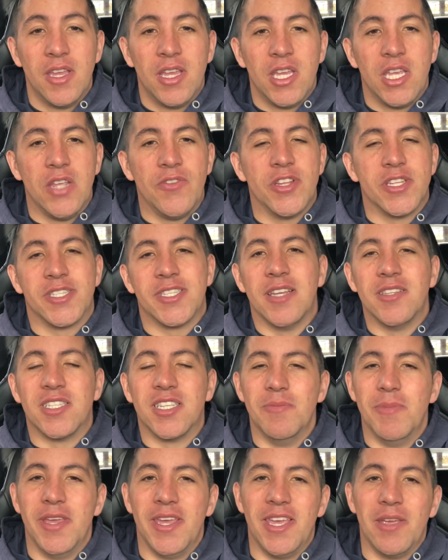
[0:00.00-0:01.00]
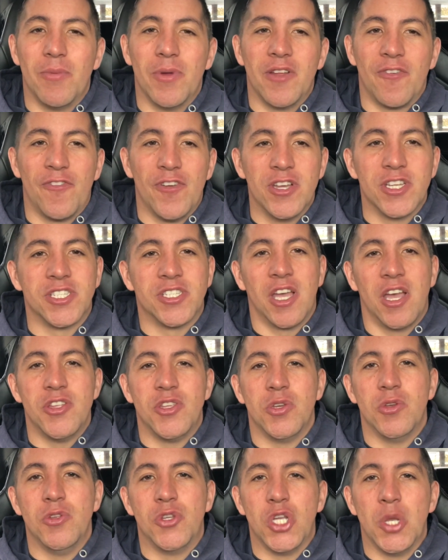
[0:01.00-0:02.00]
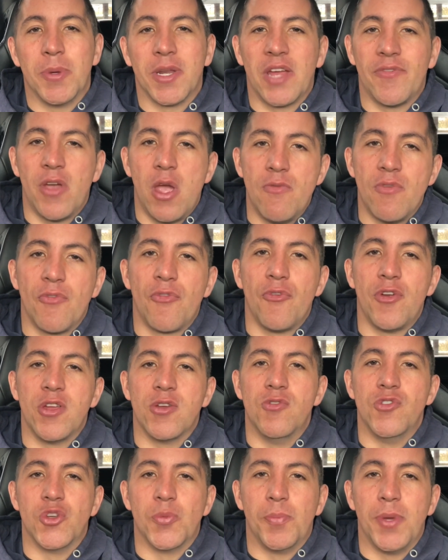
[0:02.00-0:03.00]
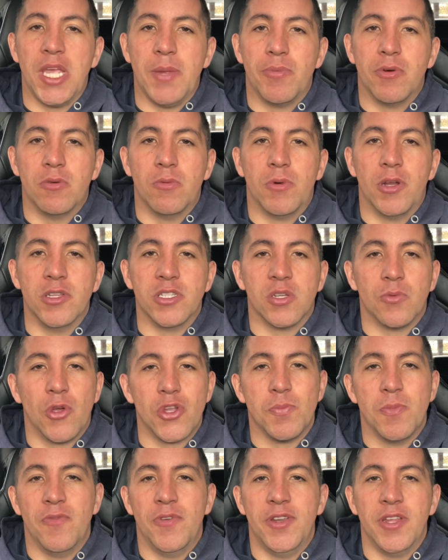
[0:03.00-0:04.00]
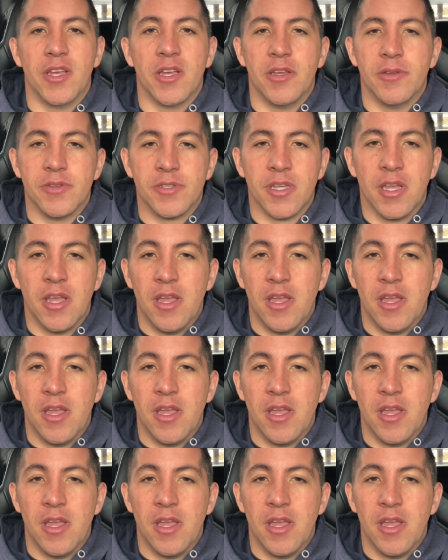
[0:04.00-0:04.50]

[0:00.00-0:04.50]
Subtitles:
If you'd have said to me when I first started YouTube I'd have over 300 people wanting to watch my videos,